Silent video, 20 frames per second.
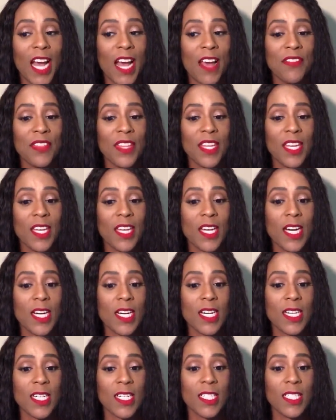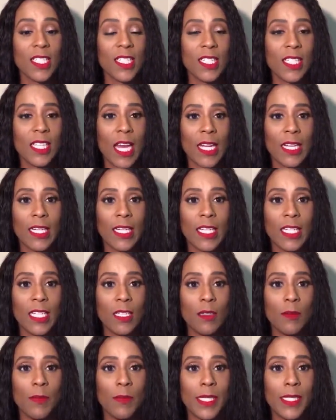I think this kind of
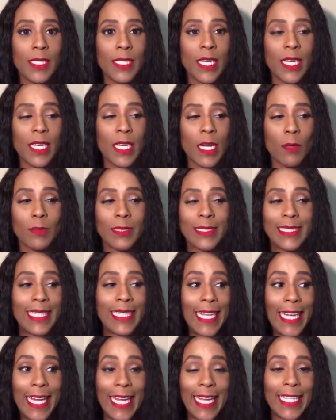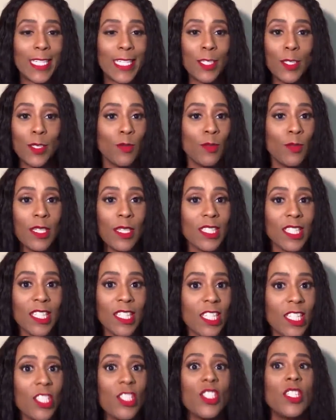needed to be said. I was led to do this.
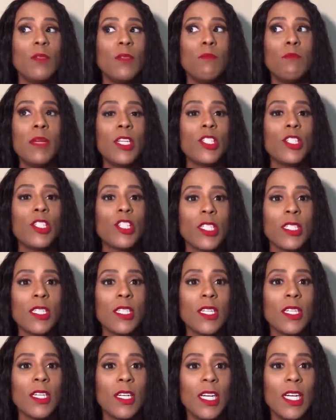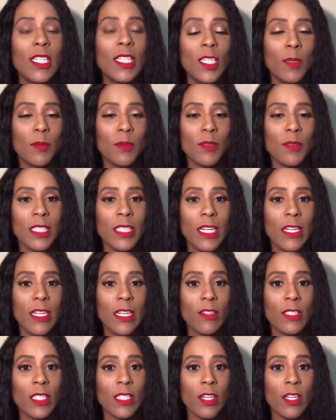And then she mentioned double
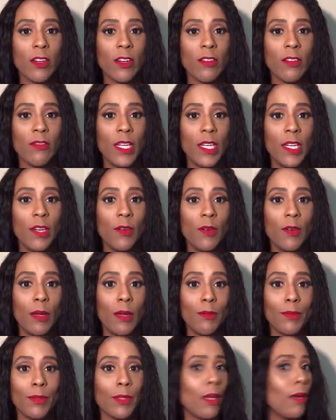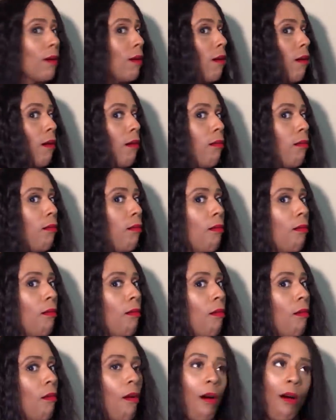standards in her video. And I was like,
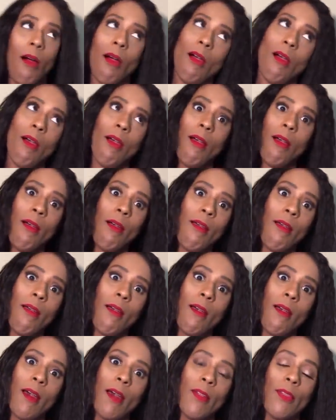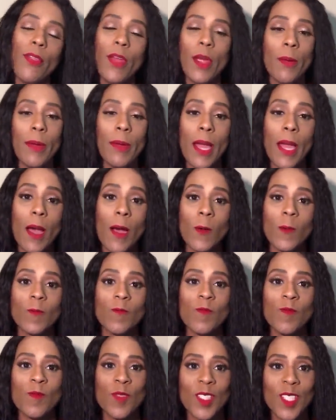oh, there we go.
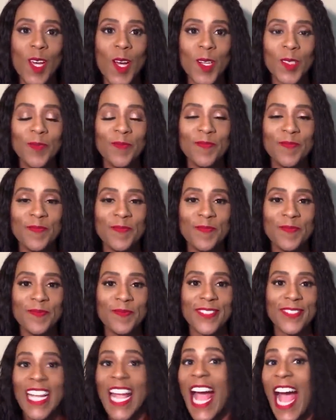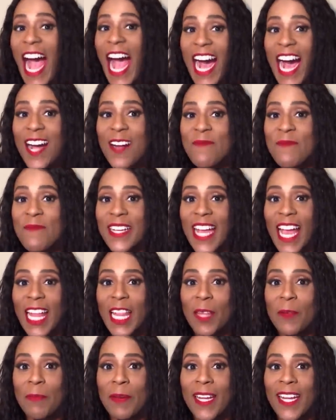So I'm
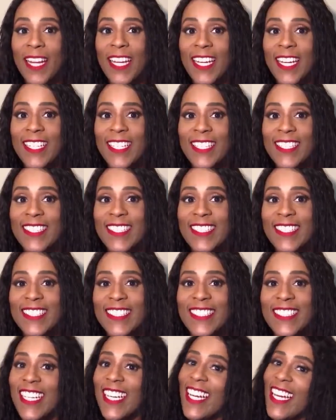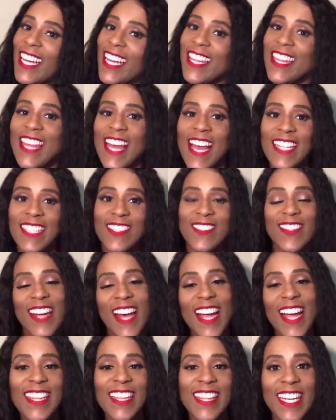Michaela Pink. And that's what
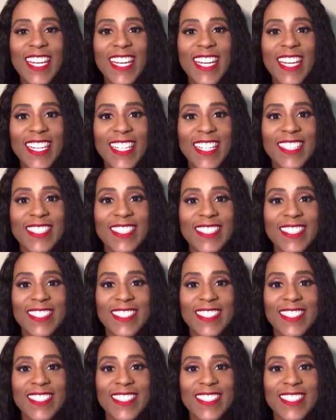I think.